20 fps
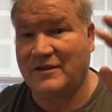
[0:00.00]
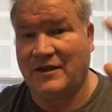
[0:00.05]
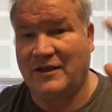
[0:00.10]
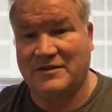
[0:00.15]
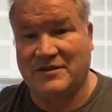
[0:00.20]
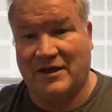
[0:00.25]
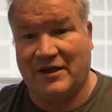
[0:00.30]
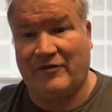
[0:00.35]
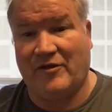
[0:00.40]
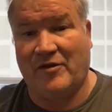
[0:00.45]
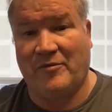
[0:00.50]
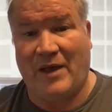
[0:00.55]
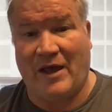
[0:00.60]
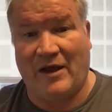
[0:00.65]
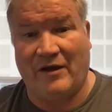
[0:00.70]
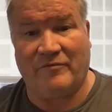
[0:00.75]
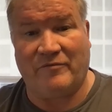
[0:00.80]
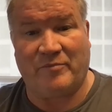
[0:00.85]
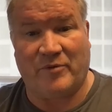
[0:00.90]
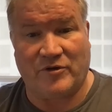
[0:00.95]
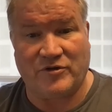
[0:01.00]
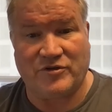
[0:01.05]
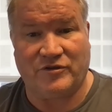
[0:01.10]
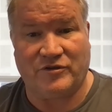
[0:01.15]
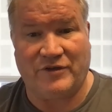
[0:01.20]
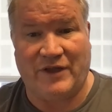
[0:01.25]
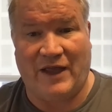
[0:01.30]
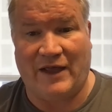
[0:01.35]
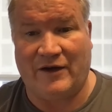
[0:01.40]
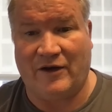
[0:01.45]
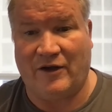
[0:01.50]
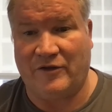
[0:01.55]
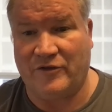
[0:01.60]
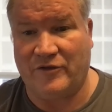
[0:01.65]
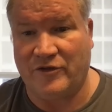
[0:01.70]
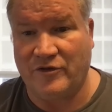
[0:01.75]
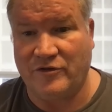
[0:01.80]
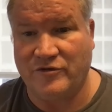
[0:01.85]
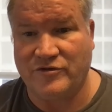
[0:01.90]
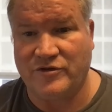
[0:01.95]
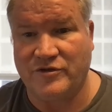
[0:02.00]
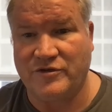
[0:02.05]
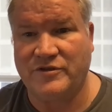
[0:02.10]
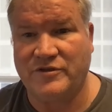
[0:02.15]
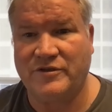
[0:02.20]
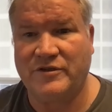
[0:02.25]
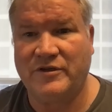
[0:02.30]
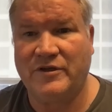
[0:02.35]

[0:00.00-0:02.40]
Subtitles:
a significant amount of personal data on the users.